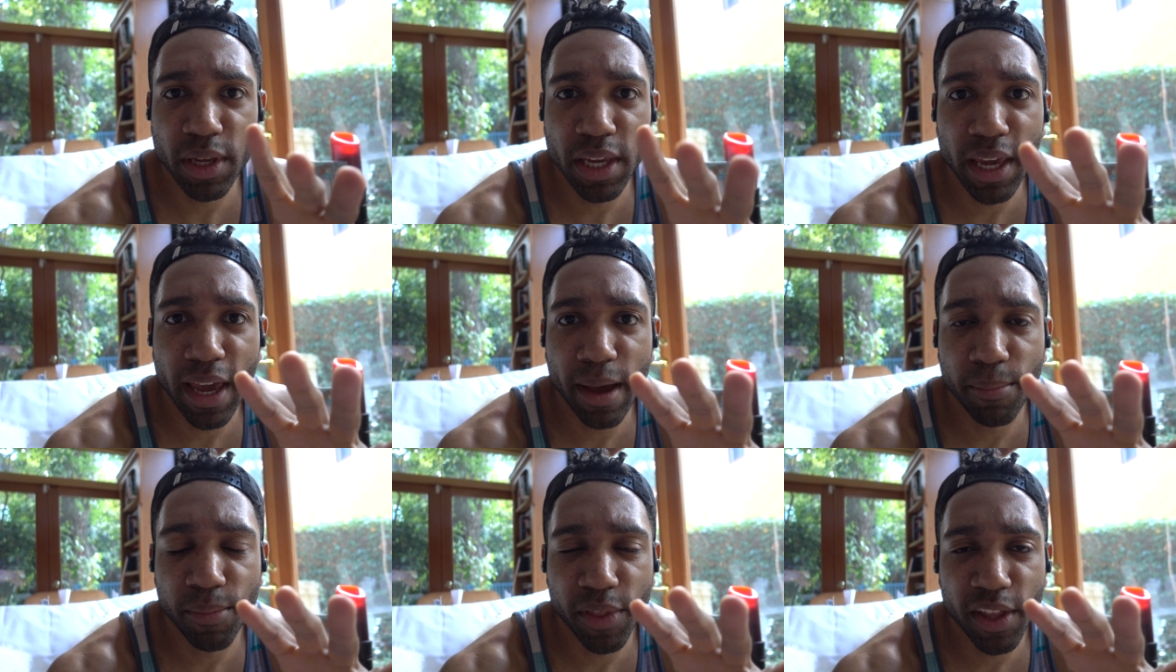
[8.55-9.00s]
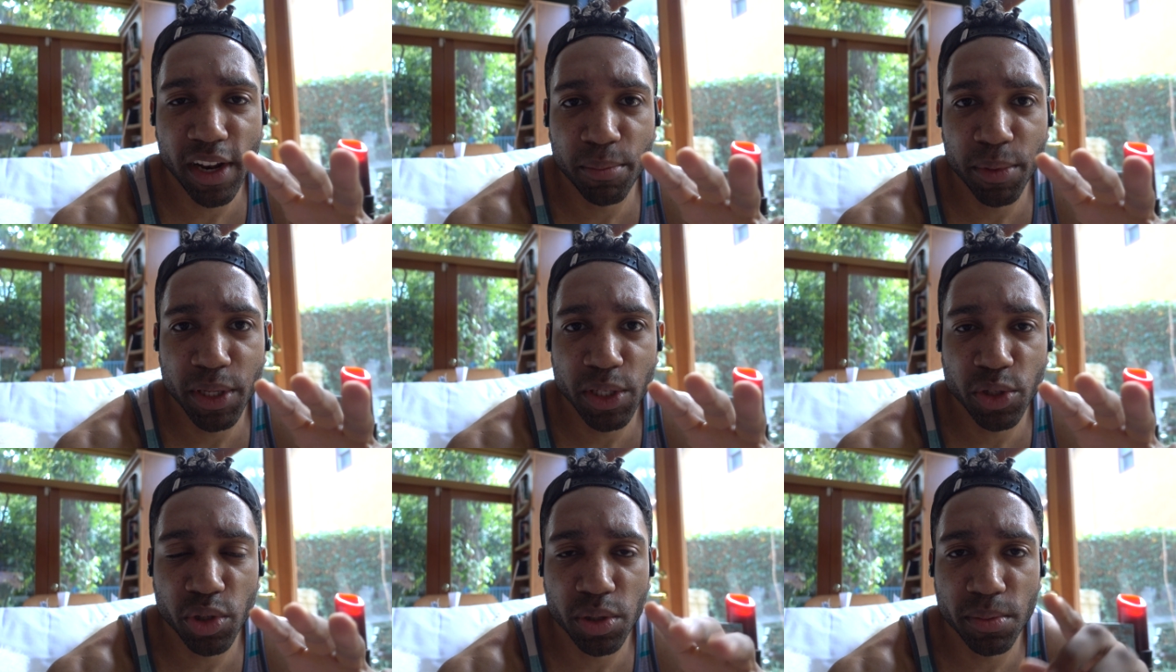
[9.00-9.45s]
Me app that I've
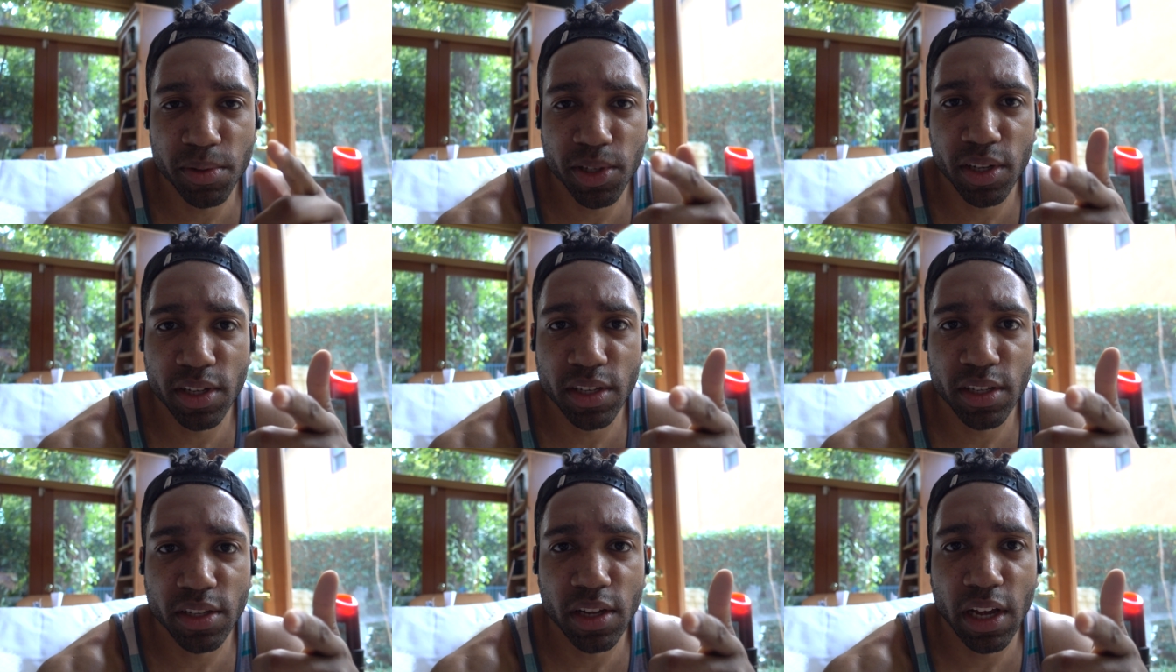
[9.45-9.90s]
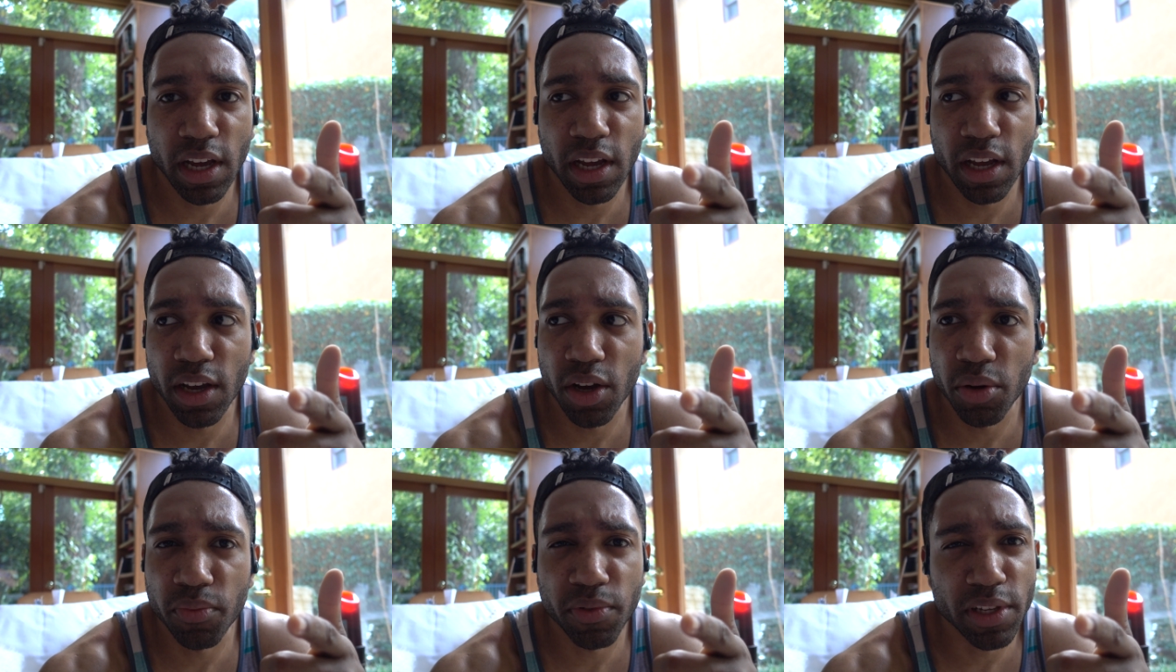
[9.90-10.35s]
been streaming on.
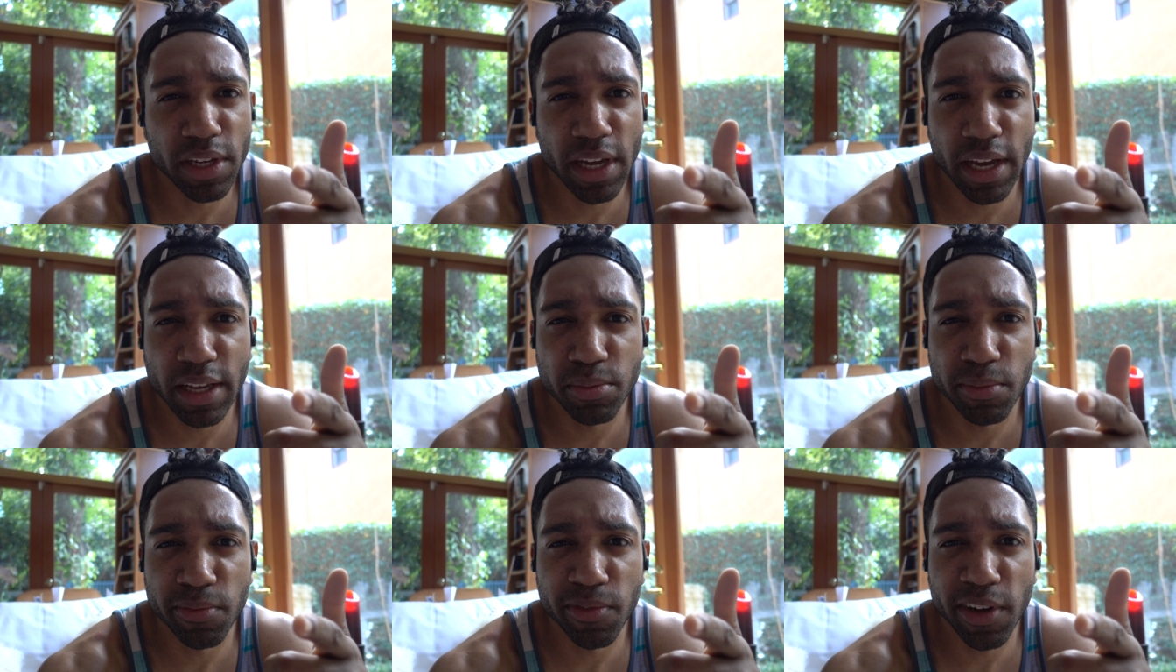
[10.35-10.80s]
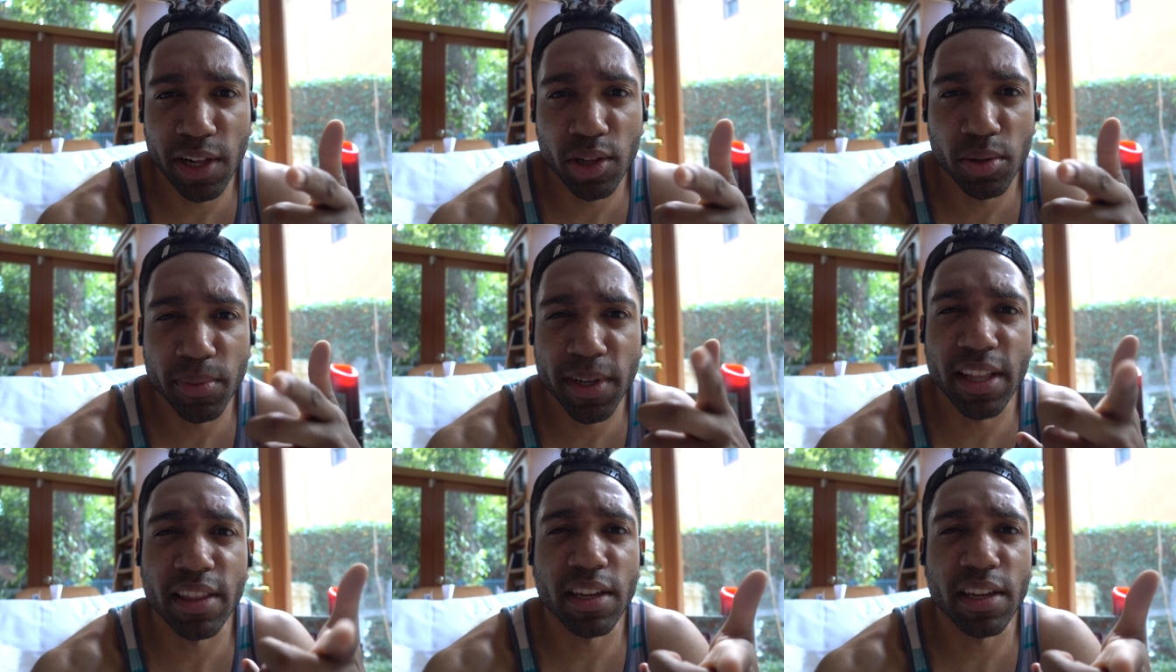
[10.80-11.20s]
Hopefully you guys have been following me.